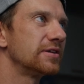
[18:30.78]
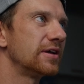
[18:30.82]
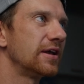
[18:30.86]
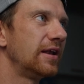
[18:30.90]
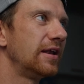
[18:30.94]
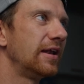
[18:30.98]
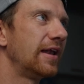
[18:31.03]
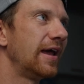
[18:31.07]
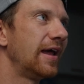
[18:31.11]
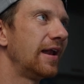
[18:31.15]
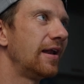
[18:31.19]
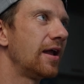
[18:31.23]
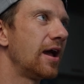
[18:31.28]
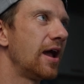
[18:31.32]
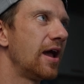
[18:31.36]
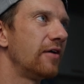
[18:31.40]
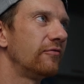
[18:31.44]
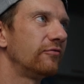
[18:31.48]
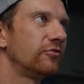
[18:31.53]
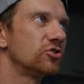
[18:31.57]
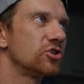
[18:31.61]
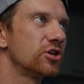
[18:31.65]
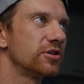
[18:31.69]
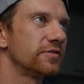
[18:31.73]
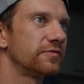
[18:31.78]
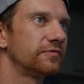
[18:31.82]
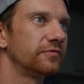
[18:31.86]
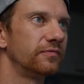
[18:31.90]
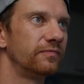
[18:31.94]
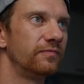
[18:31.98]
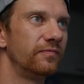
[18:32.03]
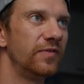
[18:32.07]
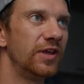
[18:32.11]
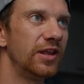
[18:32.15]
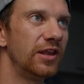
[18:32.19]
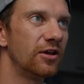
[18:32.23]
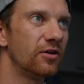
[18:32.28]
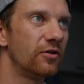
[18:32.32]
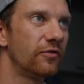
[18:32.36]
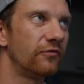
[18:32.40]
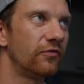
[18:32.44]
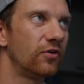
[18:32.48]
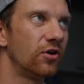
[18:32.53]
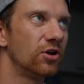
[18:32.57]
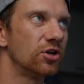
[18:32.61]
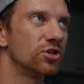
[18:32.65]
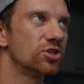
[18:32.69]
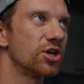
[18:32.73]
And then I have just video
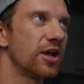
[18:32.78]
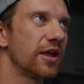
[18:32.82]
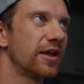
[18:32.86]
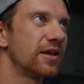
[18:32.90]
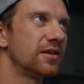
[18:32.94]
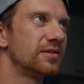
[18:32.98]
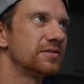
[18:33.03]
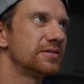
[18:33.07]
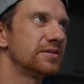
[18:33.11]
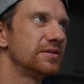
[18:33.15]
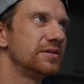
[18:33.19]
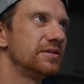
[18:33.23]
footage I can see